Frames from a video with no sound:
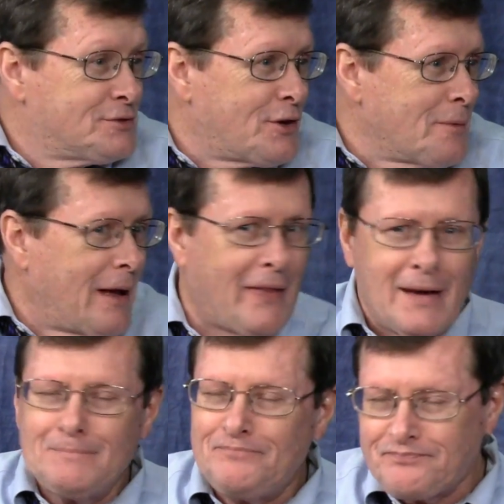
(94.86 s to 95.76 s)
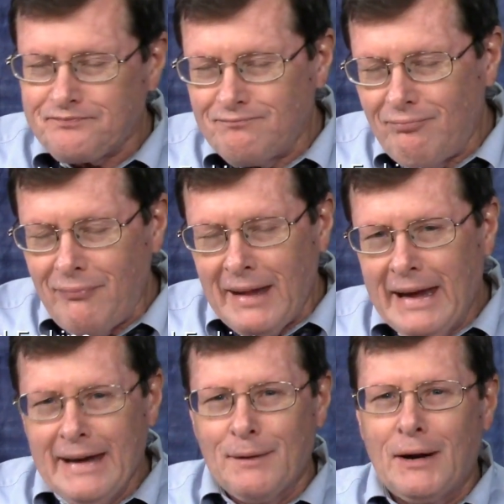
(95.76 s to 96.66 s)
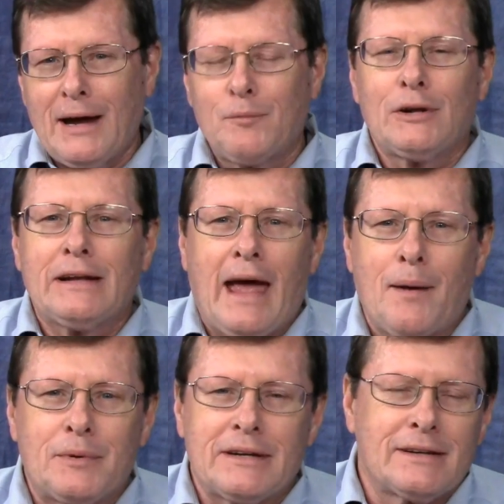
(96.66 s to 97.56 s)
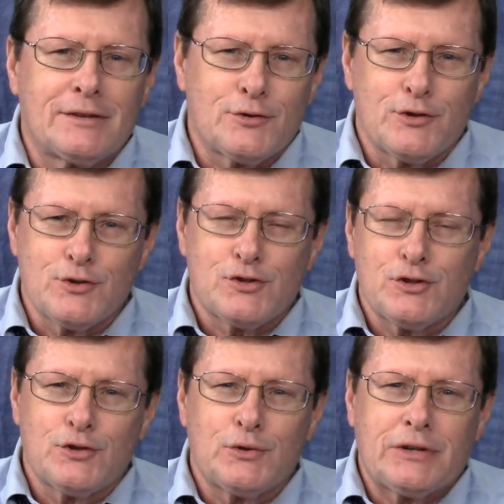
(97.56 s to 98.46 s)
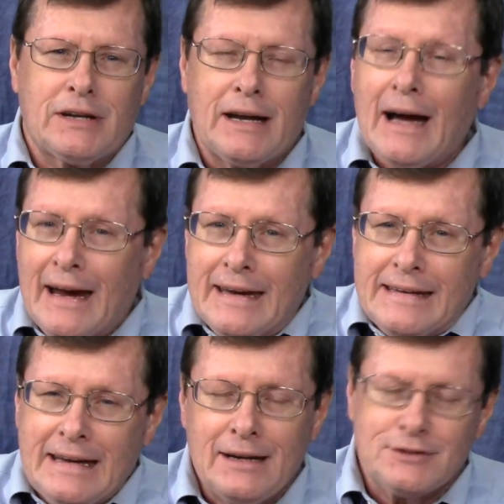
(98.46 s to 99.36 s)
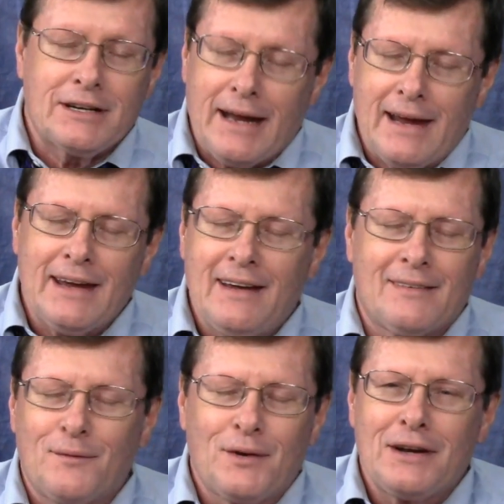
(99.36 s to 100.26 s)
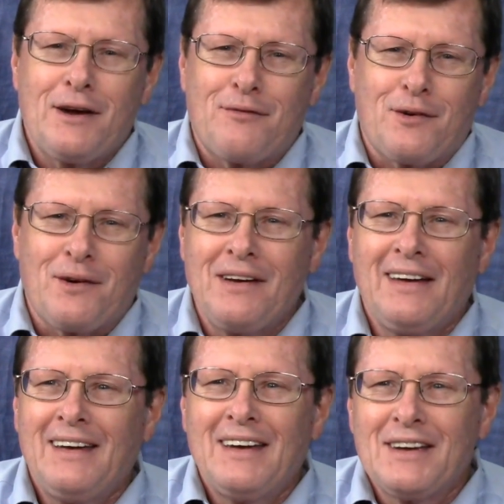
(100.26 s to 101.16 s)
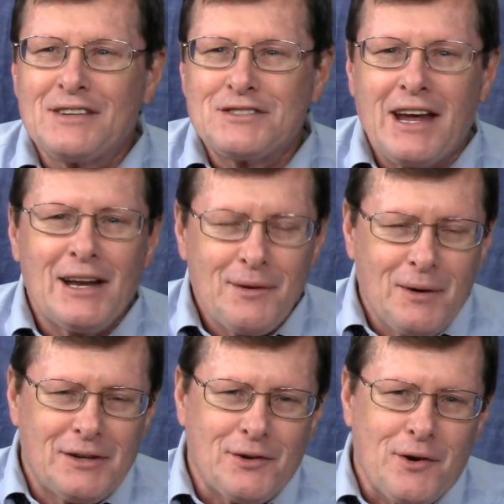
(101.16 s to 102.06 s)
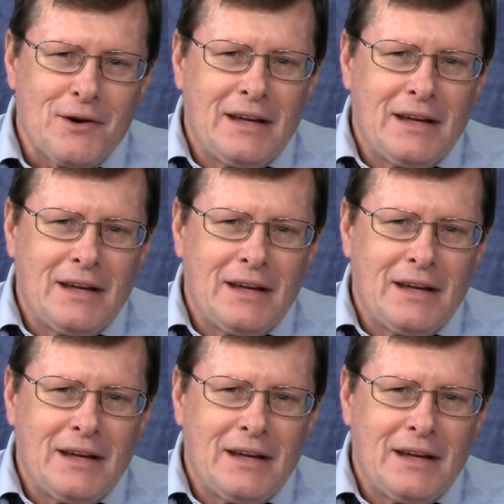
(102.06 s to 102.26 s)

Sorry about that. anyway, I'm really happy to introduce to you tonight, today, whenever, is Taylee Winder.